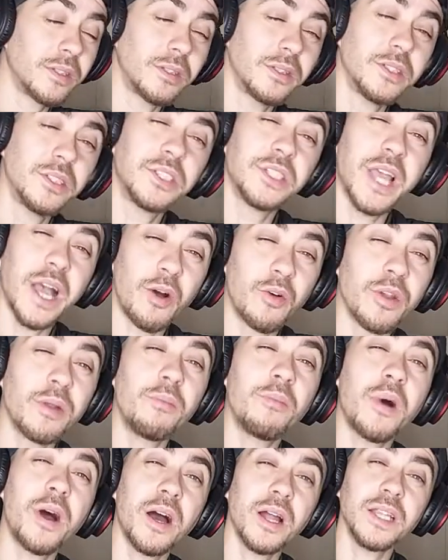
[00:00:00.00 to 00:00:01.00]
Shout out to
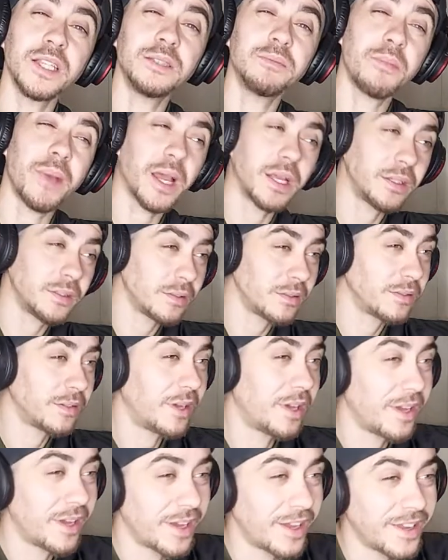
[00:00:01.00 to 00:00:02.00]
Marley's, man.
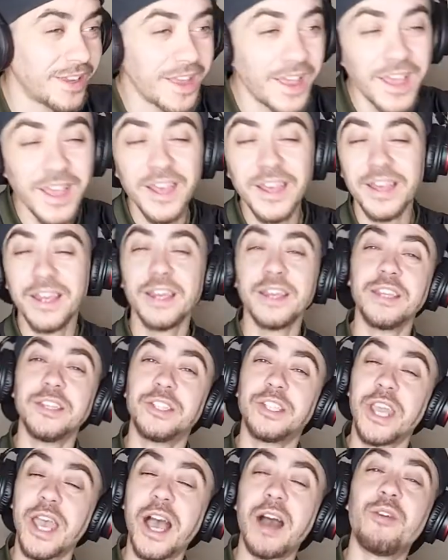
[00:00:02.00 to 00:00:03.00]

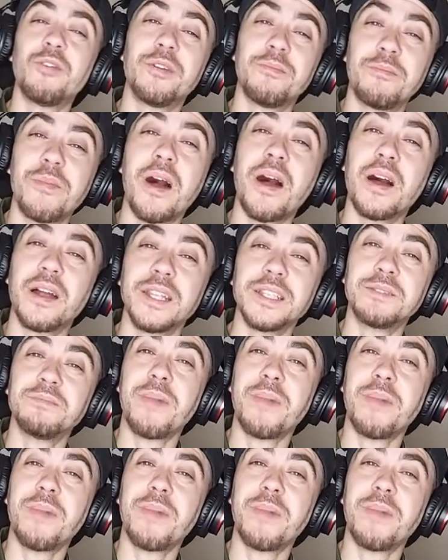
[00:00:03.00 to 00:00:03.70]
Shout out to Marley's,